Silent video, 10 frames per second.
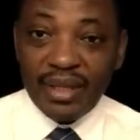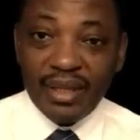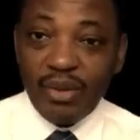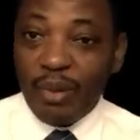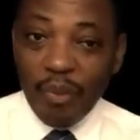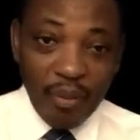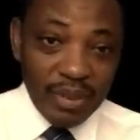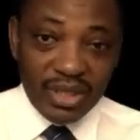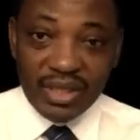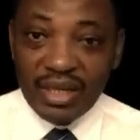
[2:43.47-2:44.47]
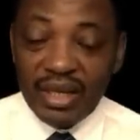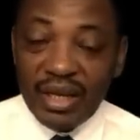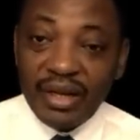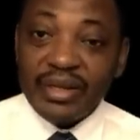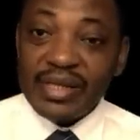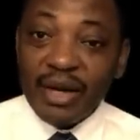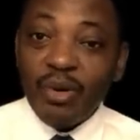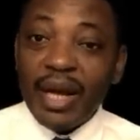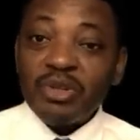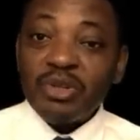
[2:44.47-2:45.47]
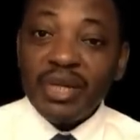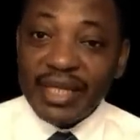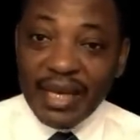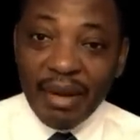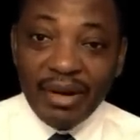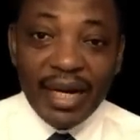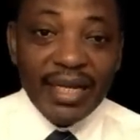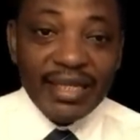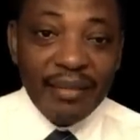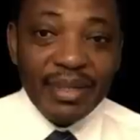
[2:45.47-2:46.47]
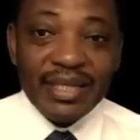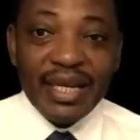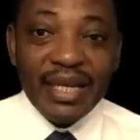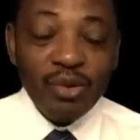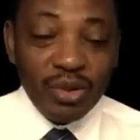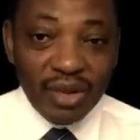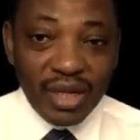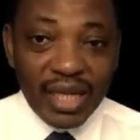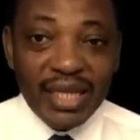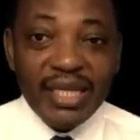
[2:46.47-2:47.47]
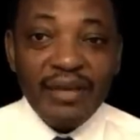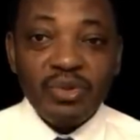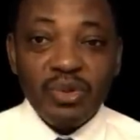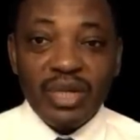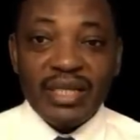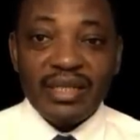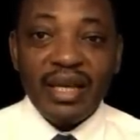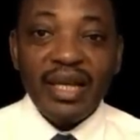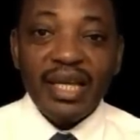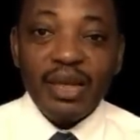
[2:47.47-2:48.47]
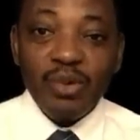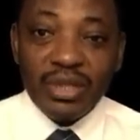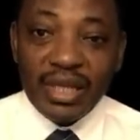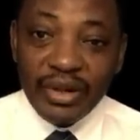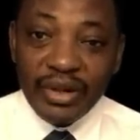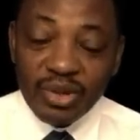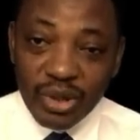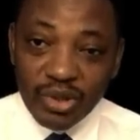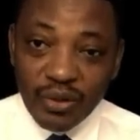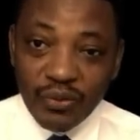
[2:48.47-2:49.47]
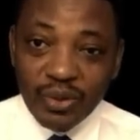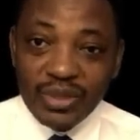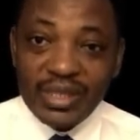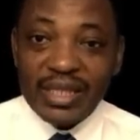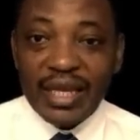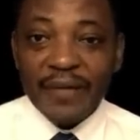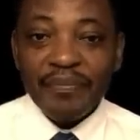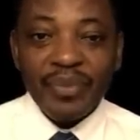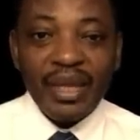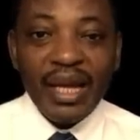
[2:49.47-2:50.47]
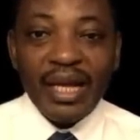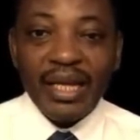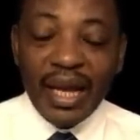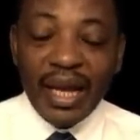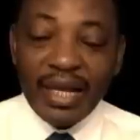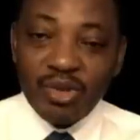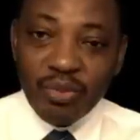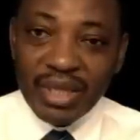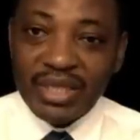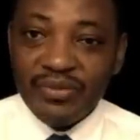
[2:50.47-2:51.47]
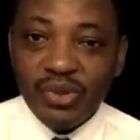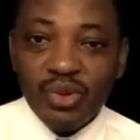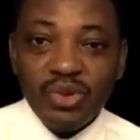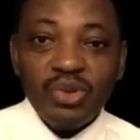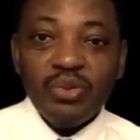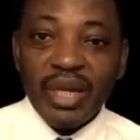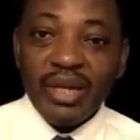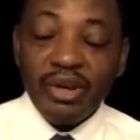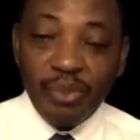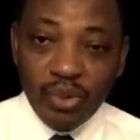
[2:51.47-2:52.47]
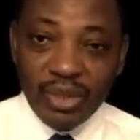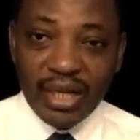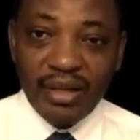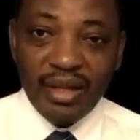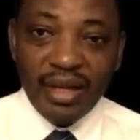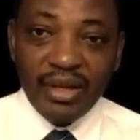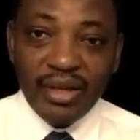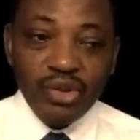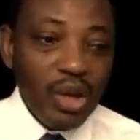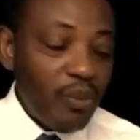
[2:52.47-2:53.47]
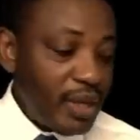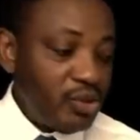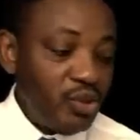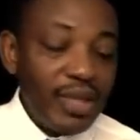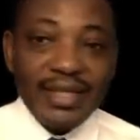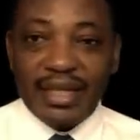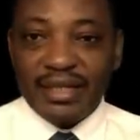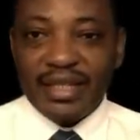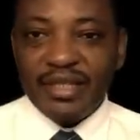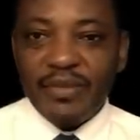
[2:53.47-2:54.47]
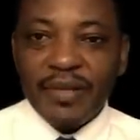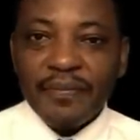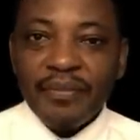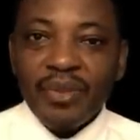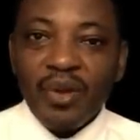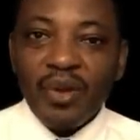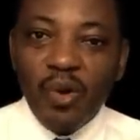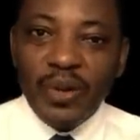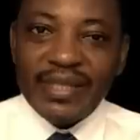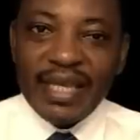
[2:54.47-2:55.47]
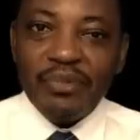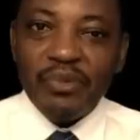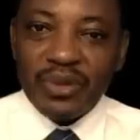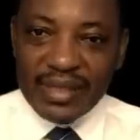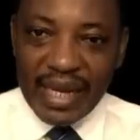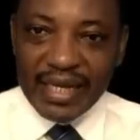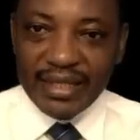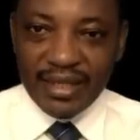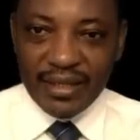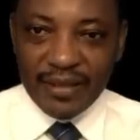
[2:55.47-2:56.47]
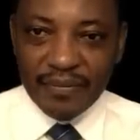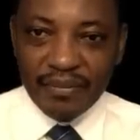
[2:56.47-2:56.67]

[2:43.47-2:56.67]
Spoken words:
They were published. Cristiano actually came out at that time and said that it was not ADF soldiers, it was a restoration forces there, and they had to make these videos to make a rebutter. So I want you, ladies and gentlemen, always keep your sanity.